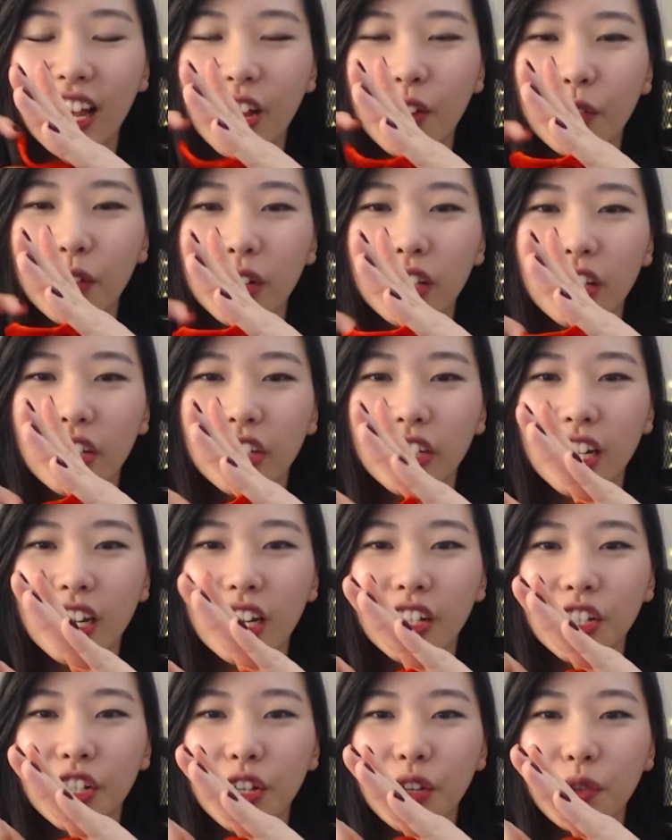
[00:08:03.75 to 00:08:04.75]
We're learning a
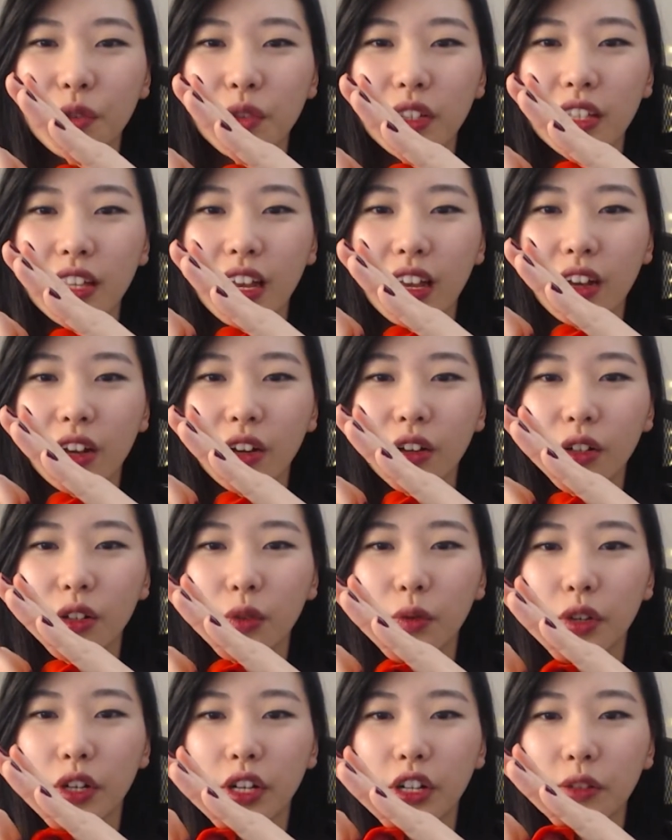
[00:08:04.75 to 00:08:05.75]
new sound
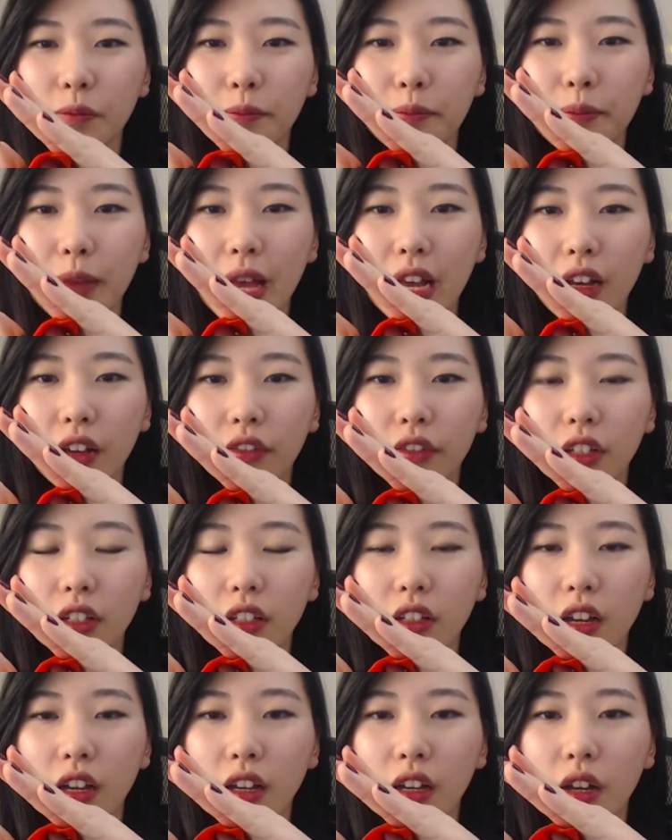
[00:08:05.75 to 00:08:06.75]
where your back of the
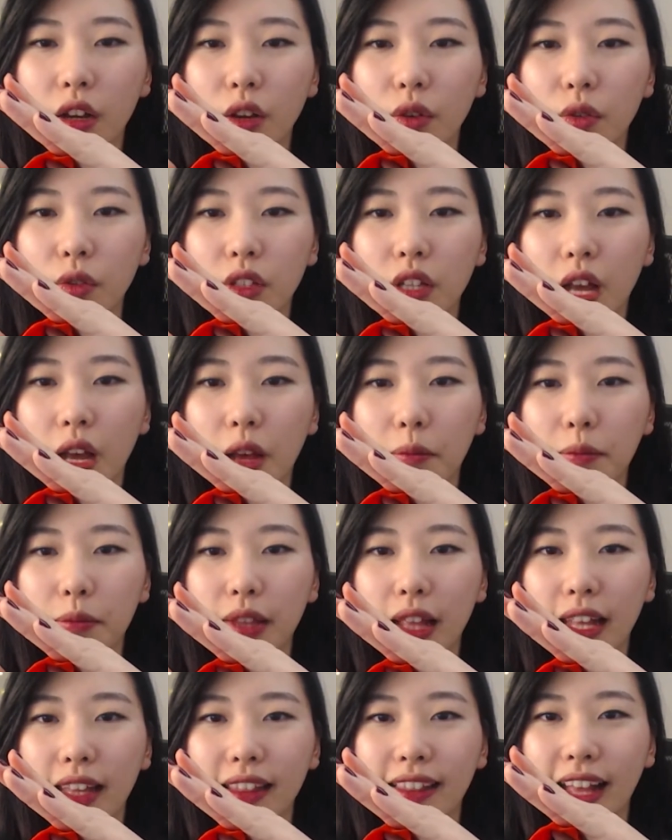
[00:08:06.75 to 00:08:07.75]
tongue goes up
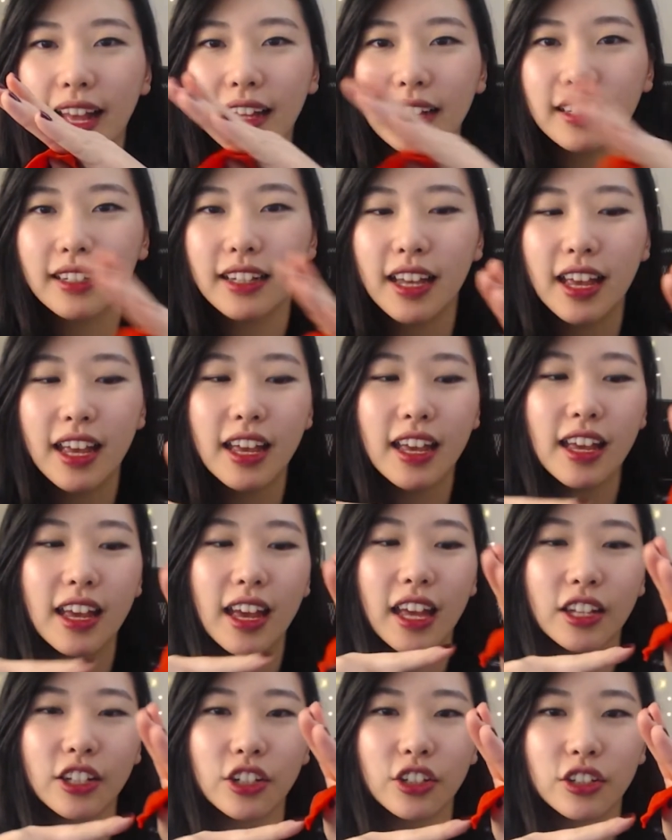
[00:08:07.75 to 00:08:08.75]
like that
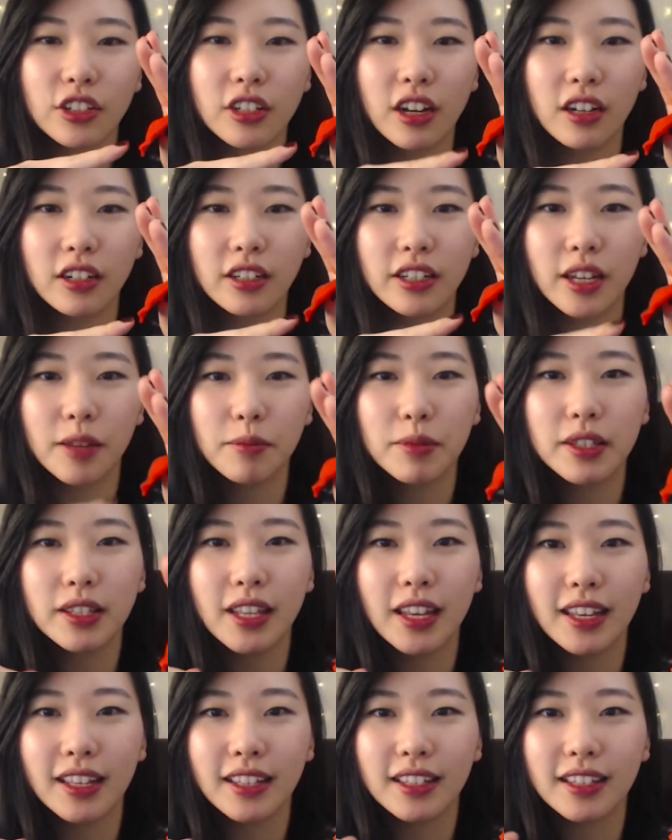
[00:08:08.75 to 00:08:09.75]
and your tongue tip
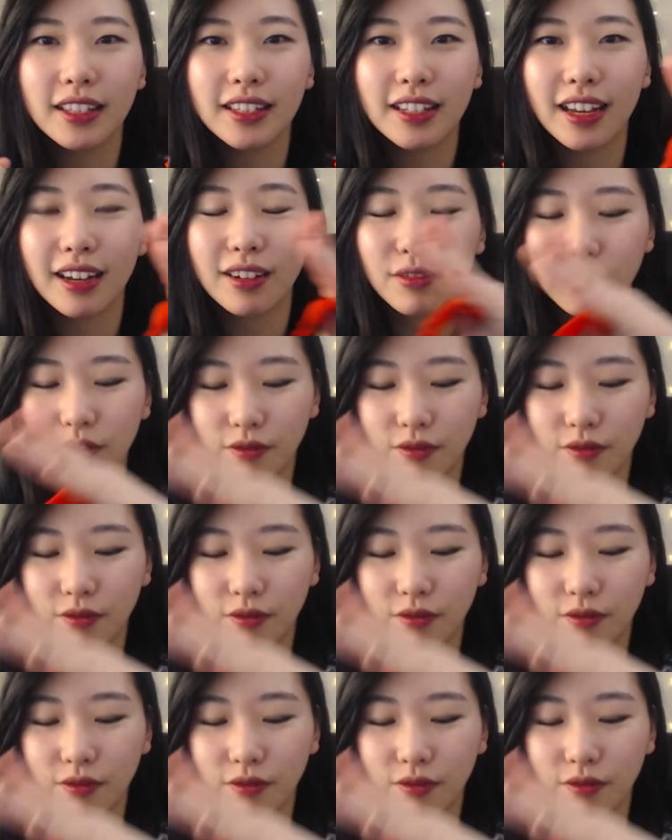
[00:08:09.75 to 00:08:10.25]
stays down.